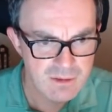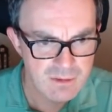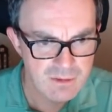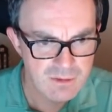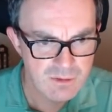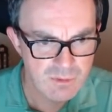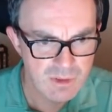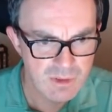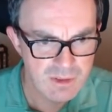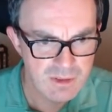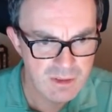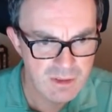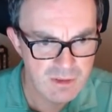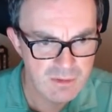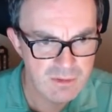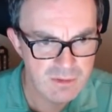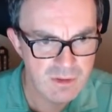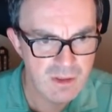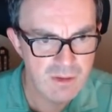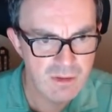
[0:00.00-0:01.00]
Do I know?
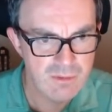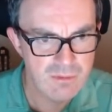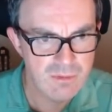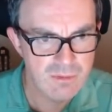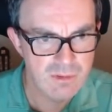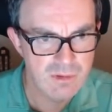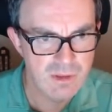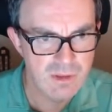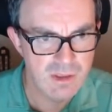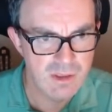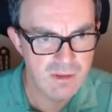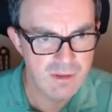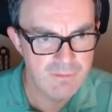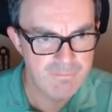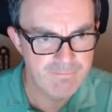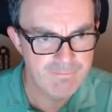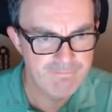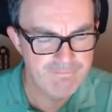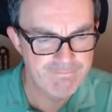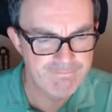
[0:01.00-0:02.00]
No.
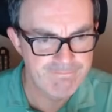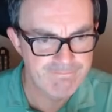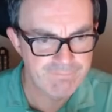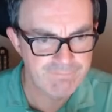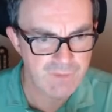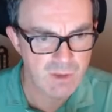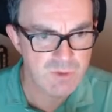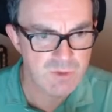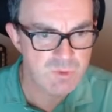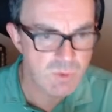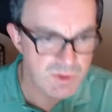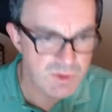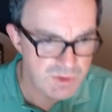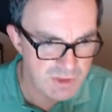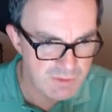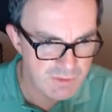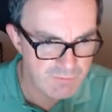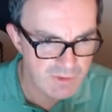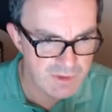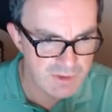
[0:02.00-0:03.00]
Um, I was wondering
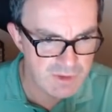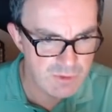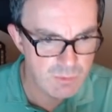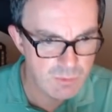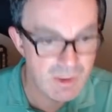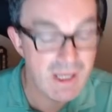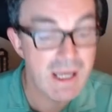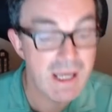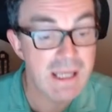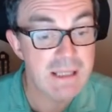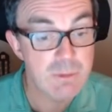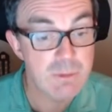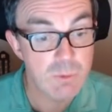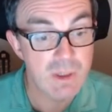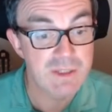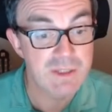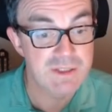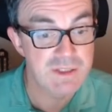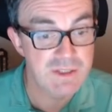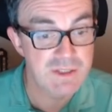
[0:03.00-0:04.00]
if I knew where 8
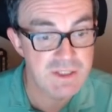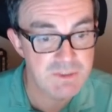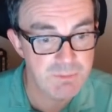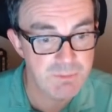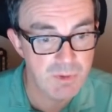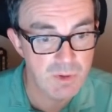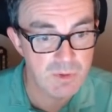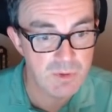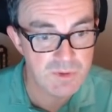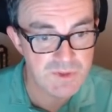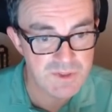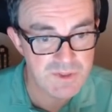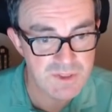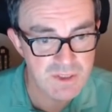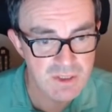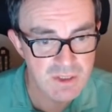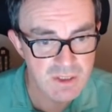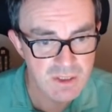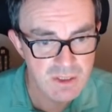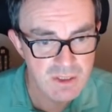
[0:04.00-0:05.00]
went in this box.
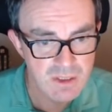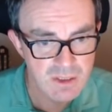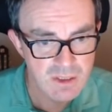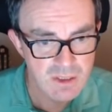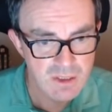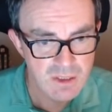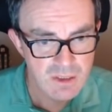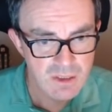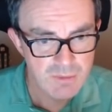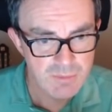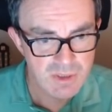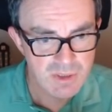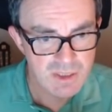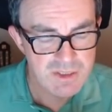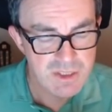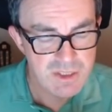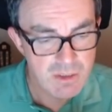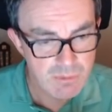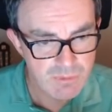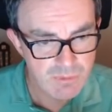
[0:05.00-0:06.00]
But I
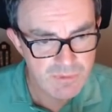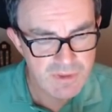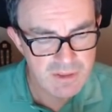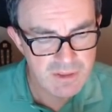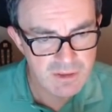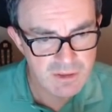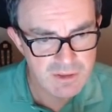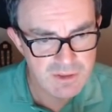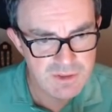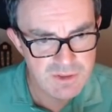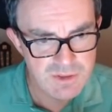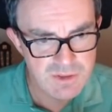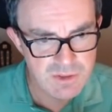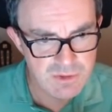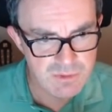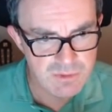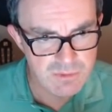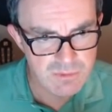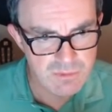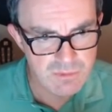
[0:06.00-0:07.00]
don't think I
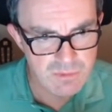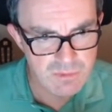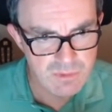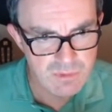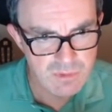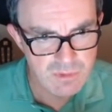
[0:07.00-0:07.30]
do.